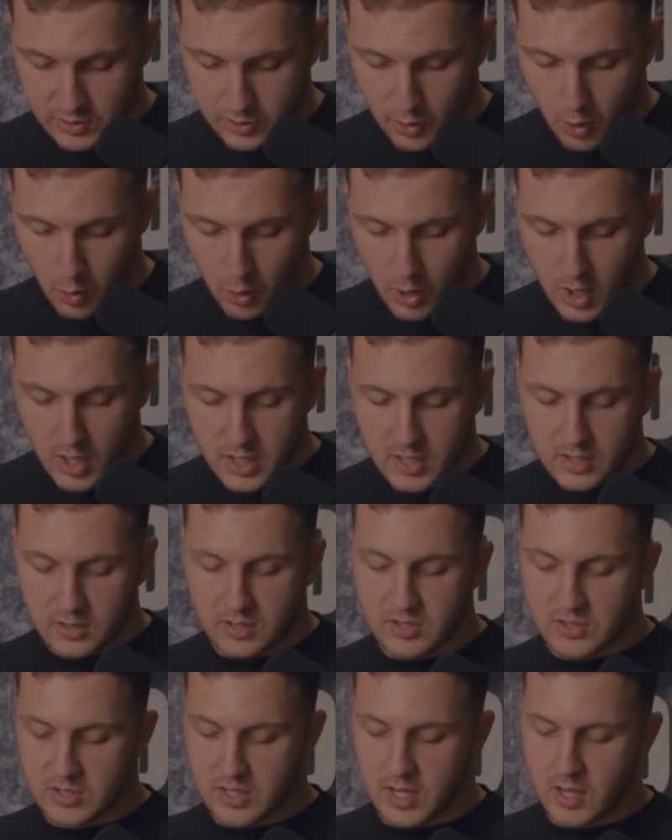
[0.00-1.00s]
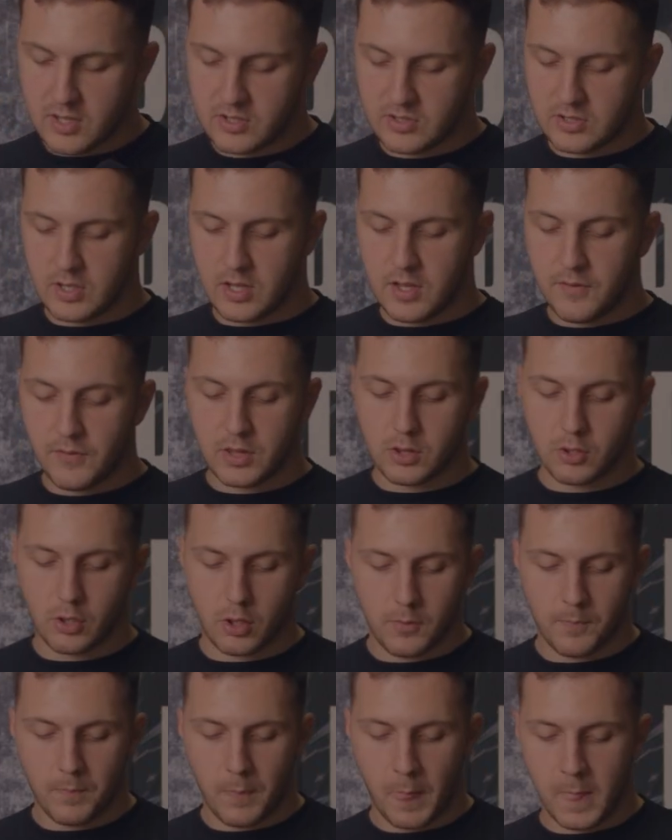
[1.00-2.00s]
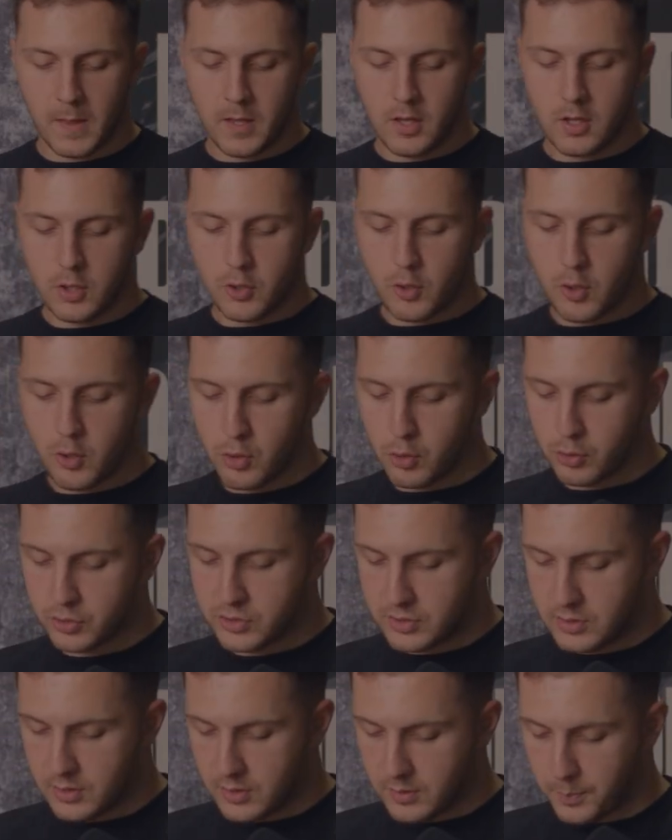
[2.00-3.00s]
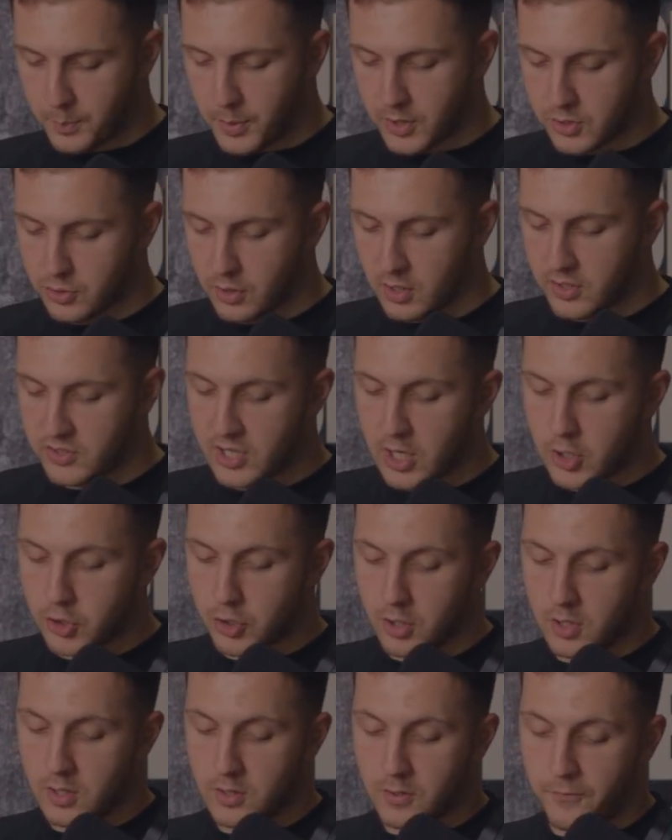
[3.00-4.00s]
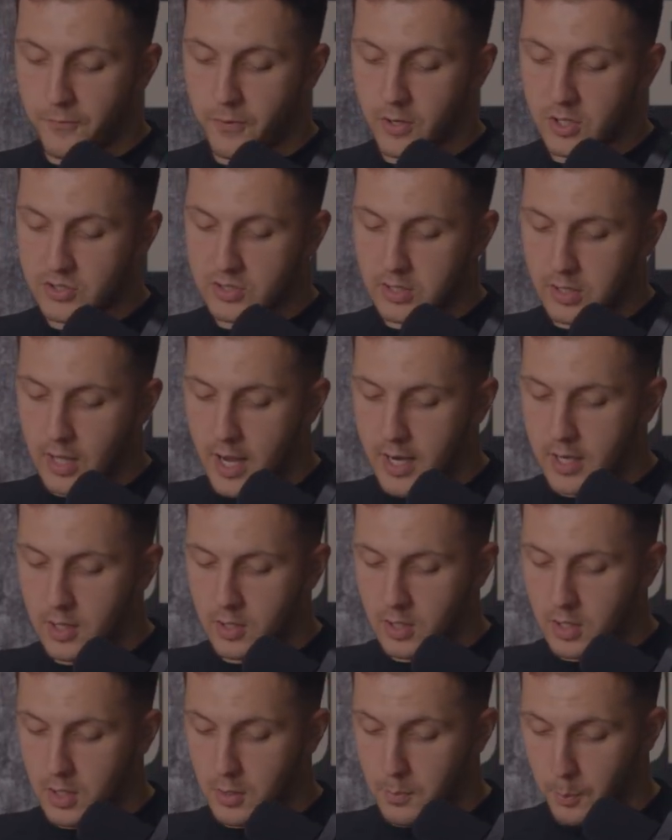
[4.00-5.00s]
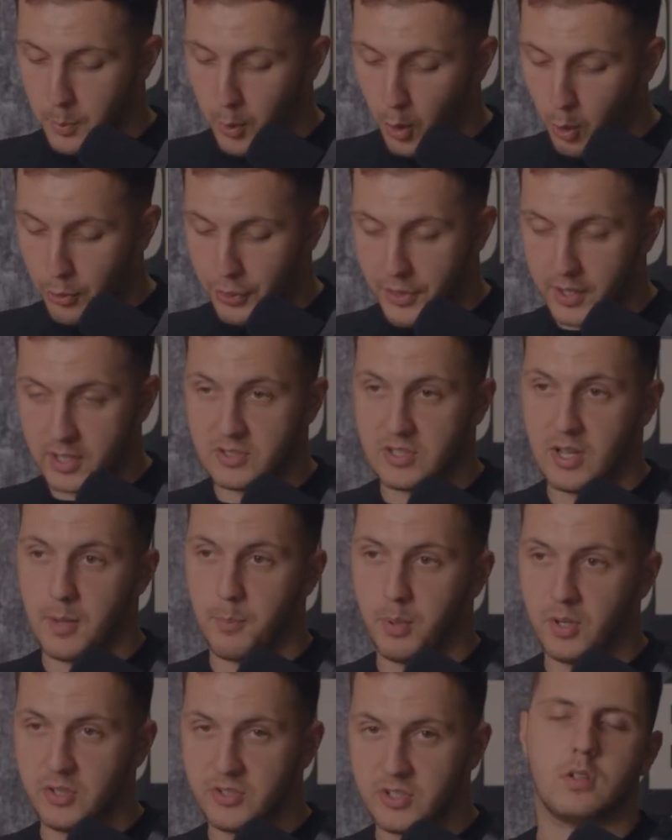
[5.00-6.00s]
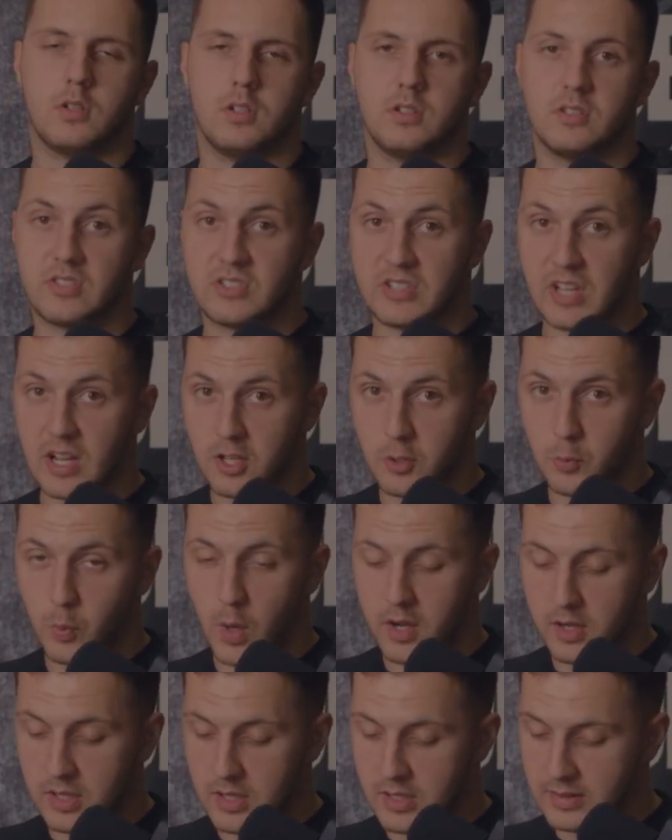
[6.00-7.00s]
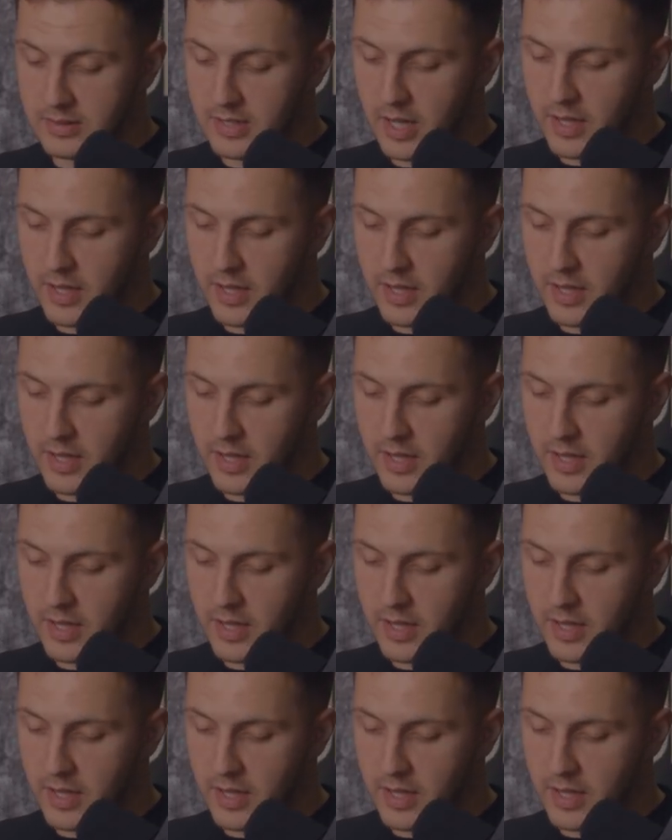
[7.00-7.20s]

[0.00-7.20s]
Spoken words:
So, in this case, even though you used personalization in the first line in both examples, in the second one, it